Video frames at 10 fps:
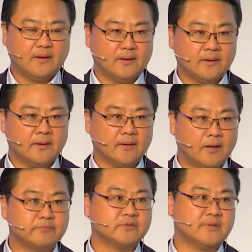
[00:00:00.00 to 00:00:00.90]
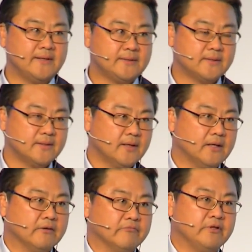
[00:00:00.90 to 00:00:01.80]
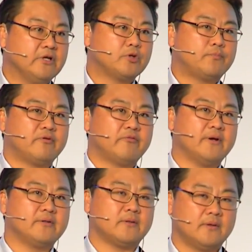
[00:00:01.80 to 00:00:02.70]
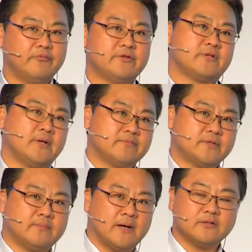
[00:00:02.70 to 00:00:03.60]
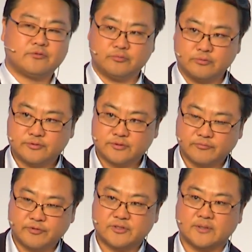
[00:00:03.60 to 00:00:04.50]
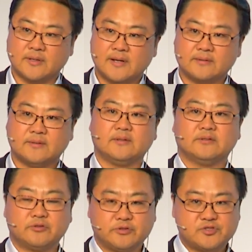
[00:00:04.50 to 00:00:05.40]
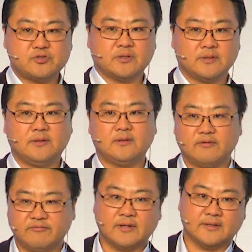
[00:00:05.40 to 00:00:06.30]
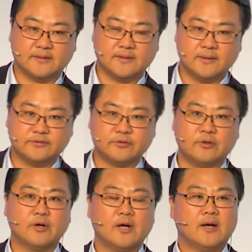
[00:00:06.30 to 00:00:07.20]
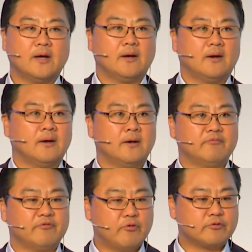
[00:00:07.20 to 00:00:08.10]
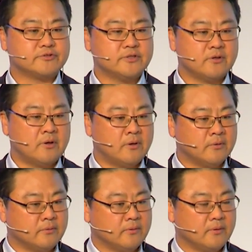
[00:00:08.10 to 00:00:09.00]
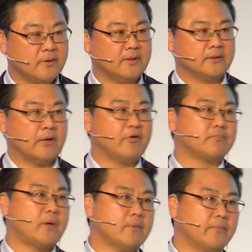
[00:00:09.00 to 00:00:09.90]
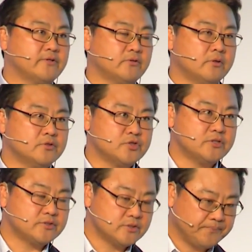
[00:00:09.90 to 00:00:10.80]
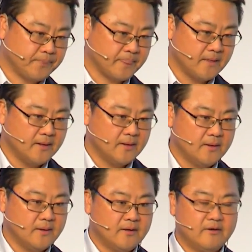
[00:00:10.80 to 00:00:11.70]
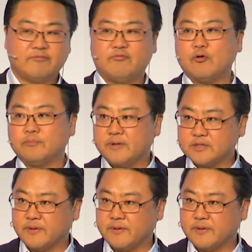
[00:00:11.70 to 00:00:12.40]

up to date, we need to provide with them some other tools which are not traditionally valid. Yeah? So we're focusing on direct payment methodologies, phone bills